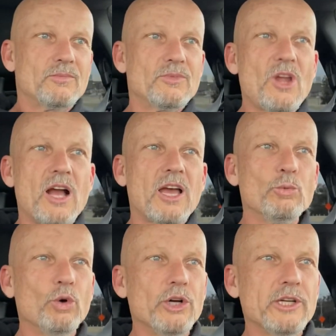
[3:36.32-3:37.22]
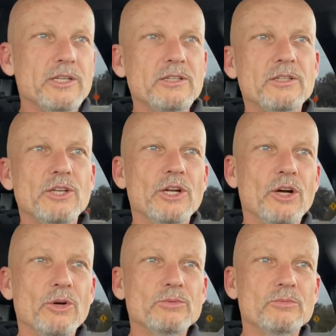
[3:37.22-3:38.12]
knock on wood,
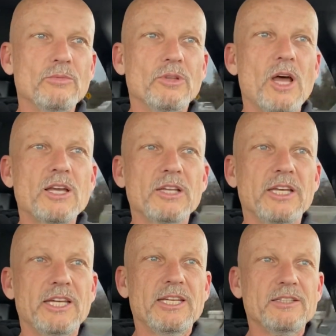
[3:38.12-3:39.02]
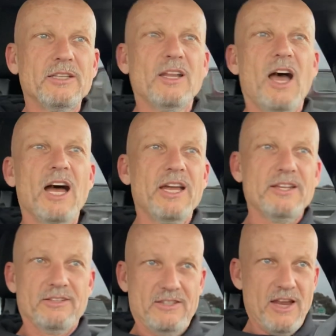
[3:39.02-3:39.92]
luckily
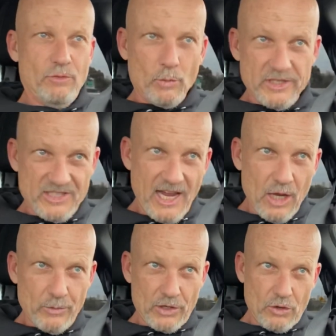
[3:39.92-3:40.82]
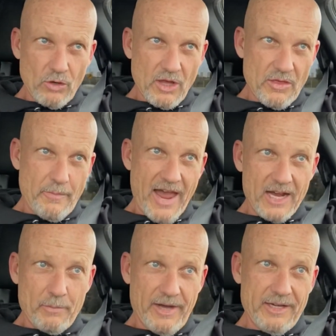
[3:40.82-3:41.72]
never went down with a girl on the back.
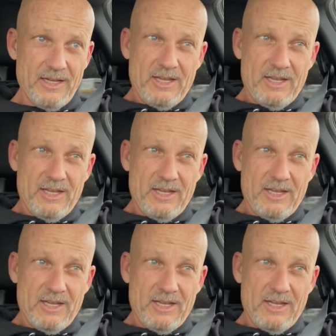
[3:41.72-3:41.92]
But